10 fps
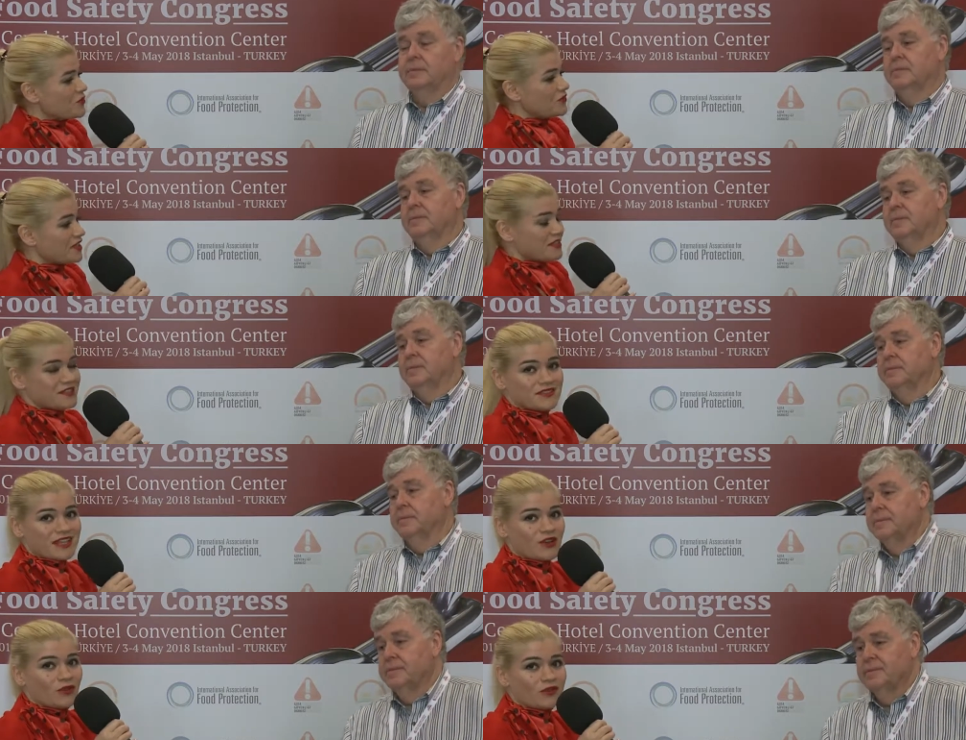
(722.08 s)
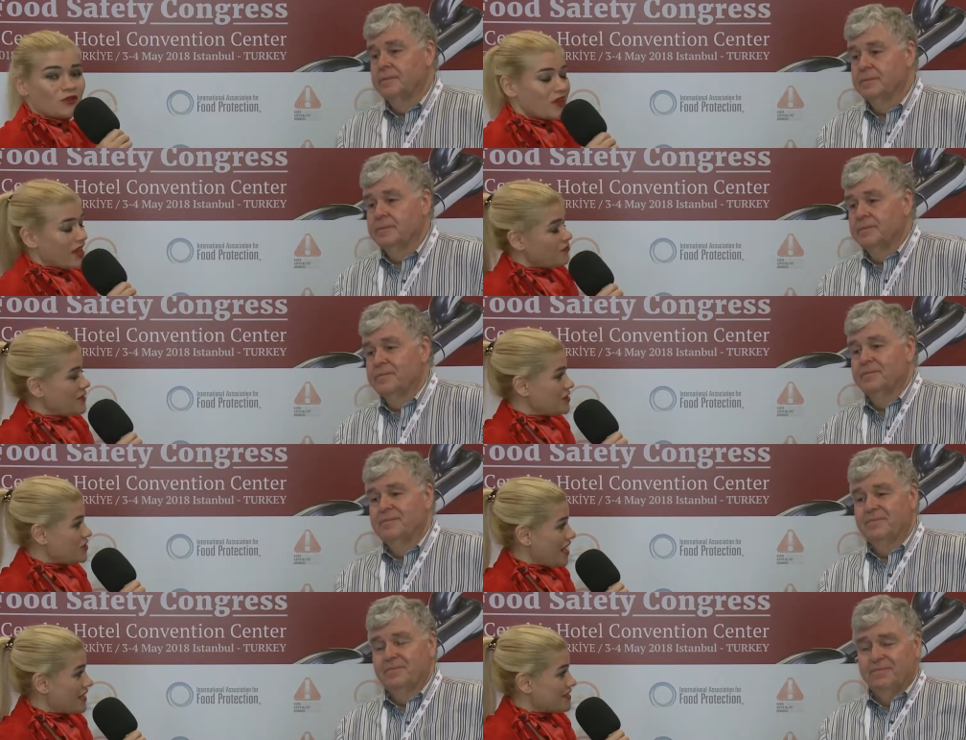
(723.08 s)
Speaker 1: 15 years ago, you gave me a
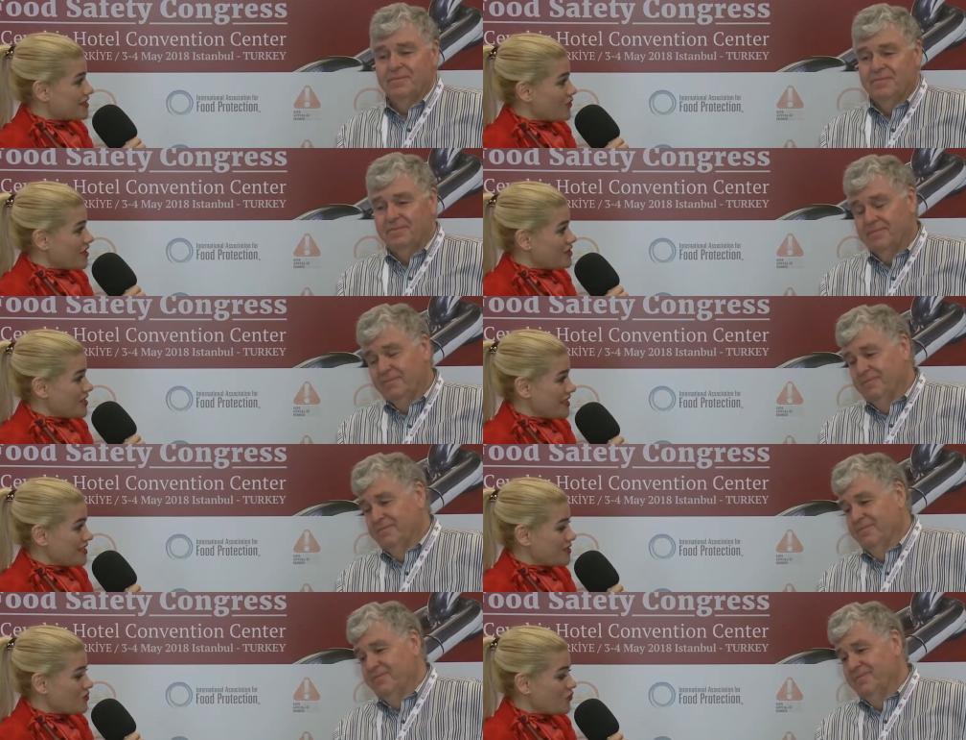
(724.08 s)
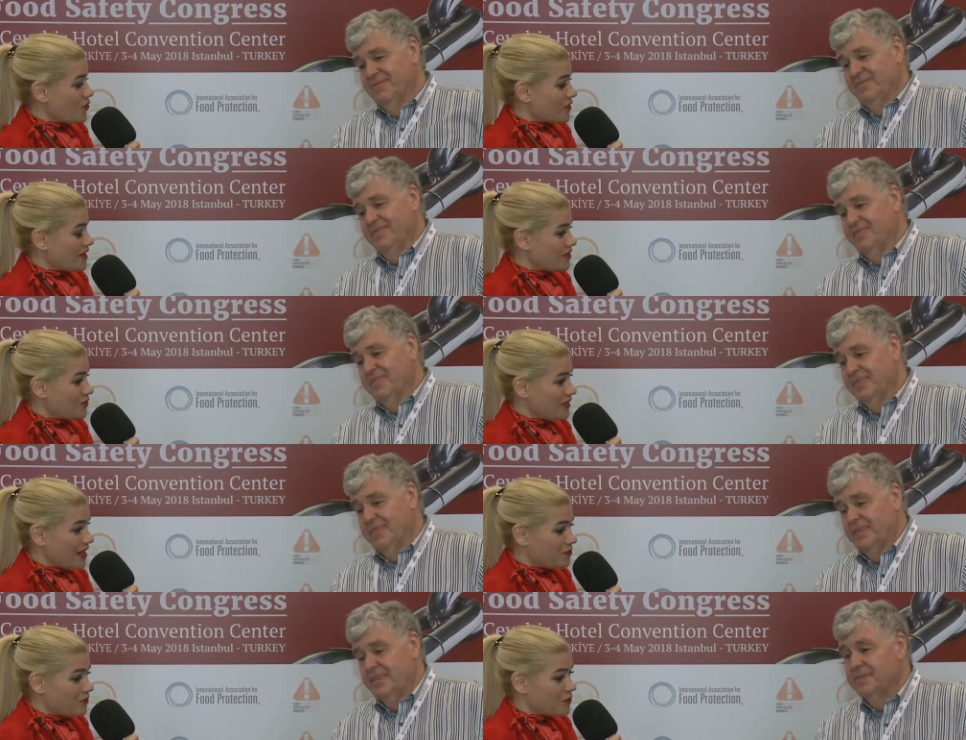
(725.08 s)
chance, great chance, to work in your
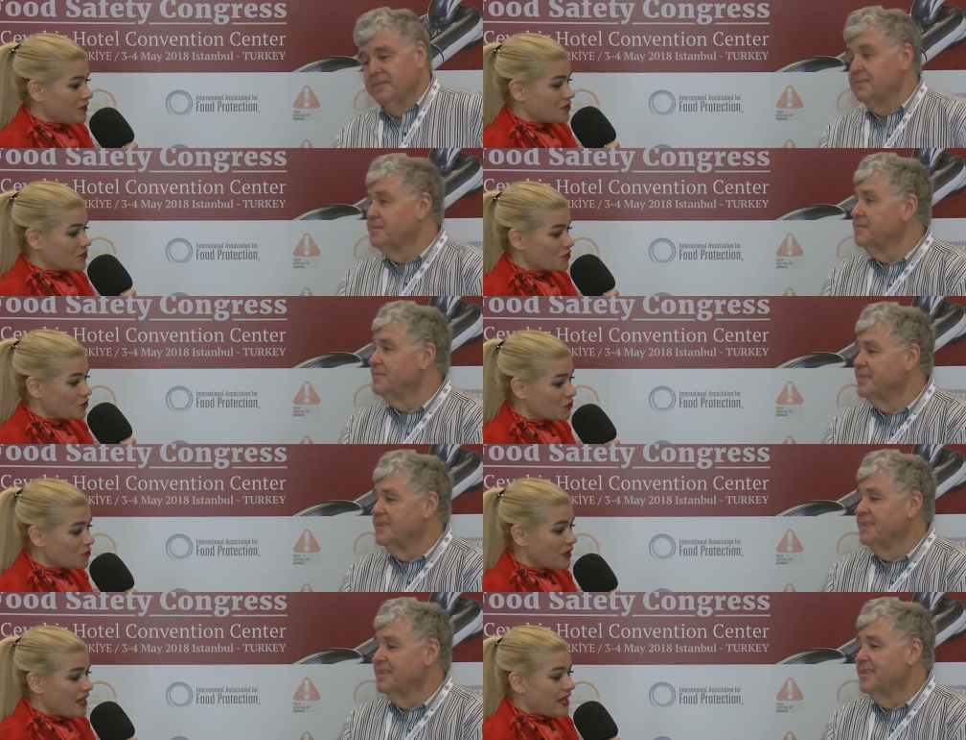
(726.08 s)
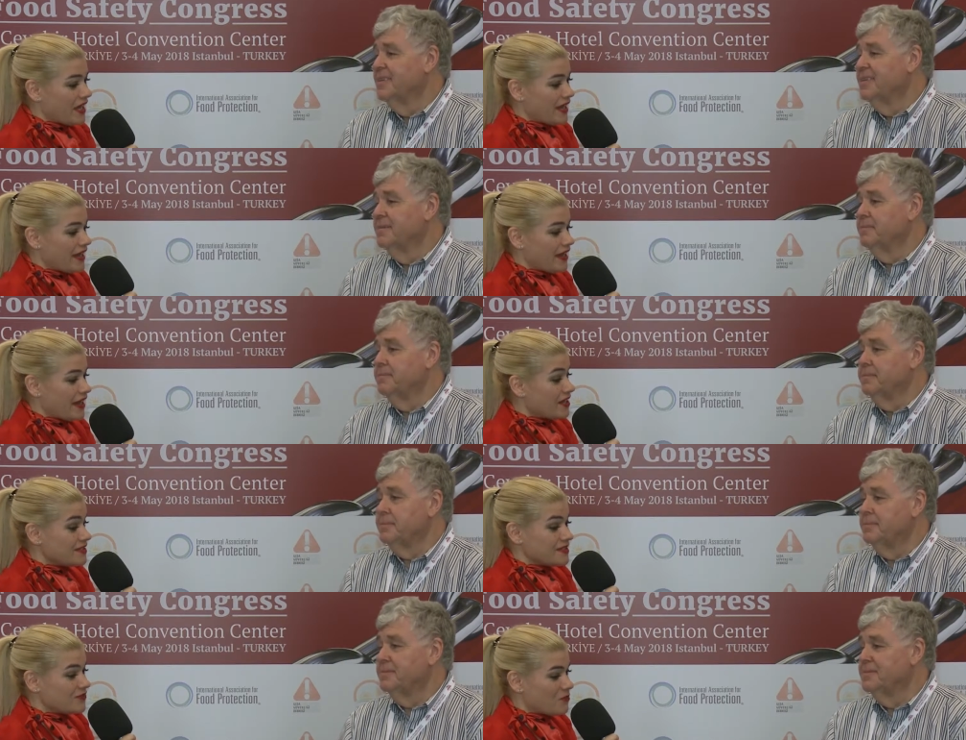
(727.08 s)
lab with your group. Uh, I
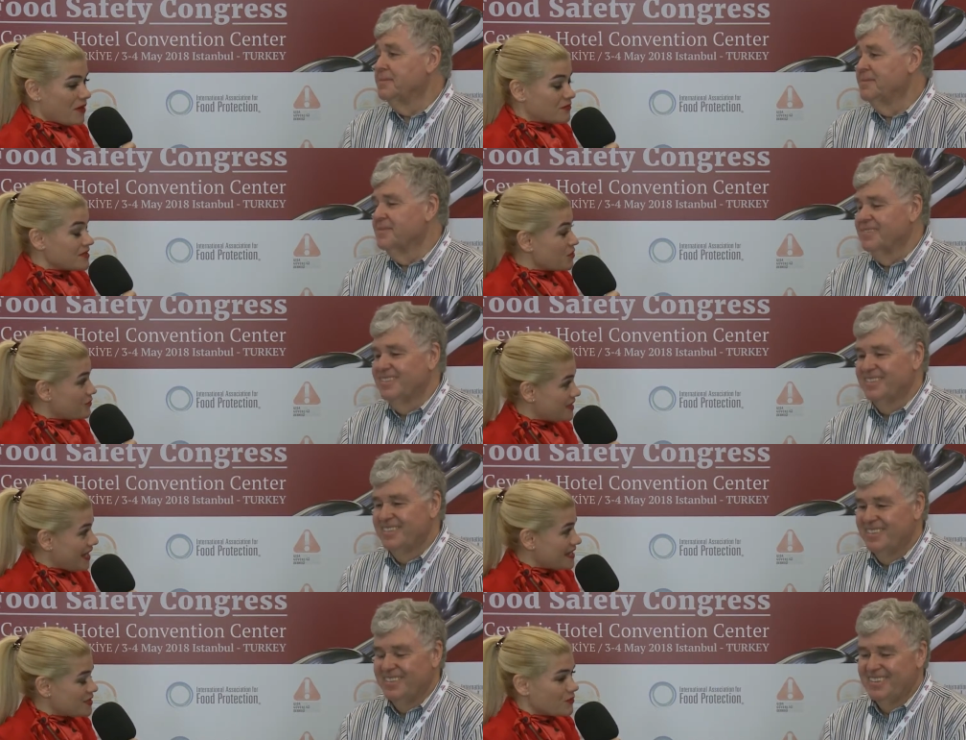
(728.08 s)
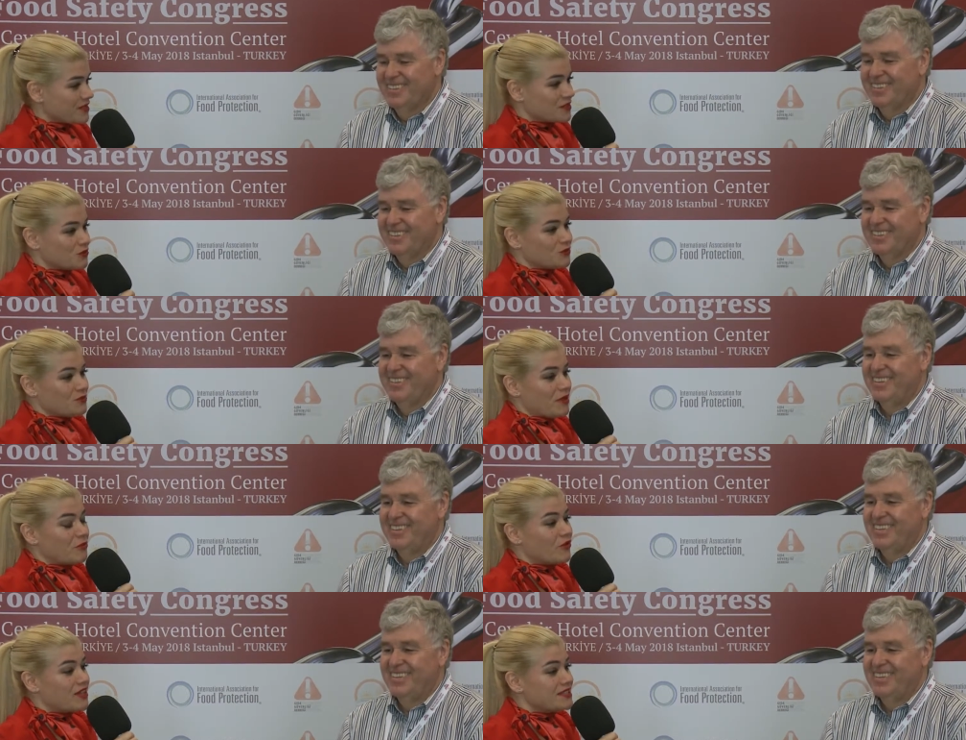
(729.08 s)
still remember those days with good
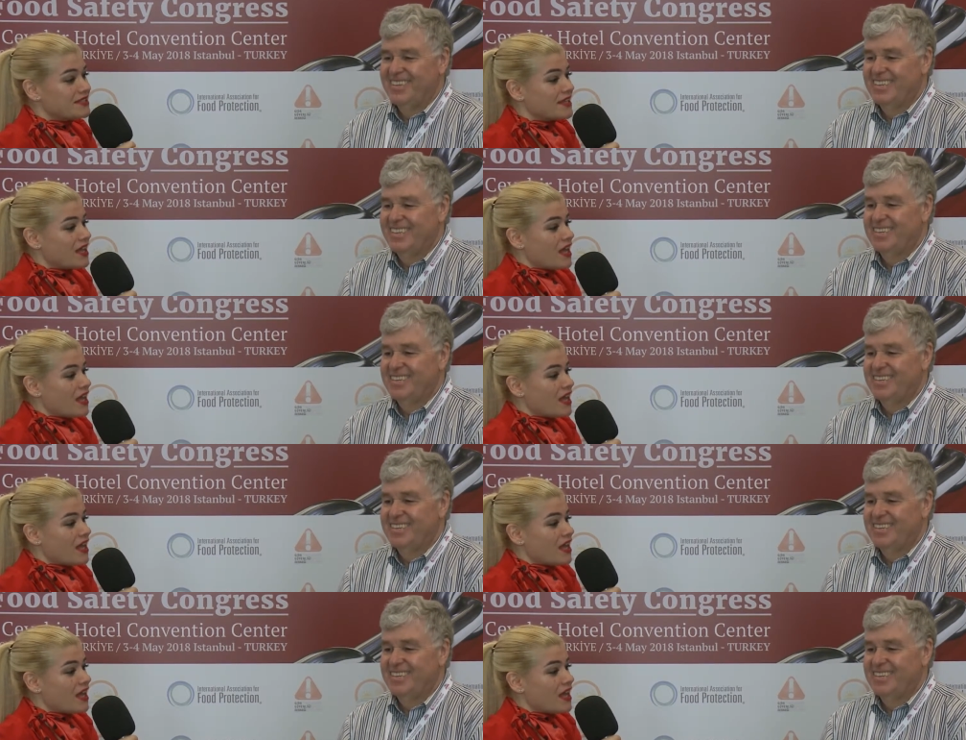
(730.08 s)
memories.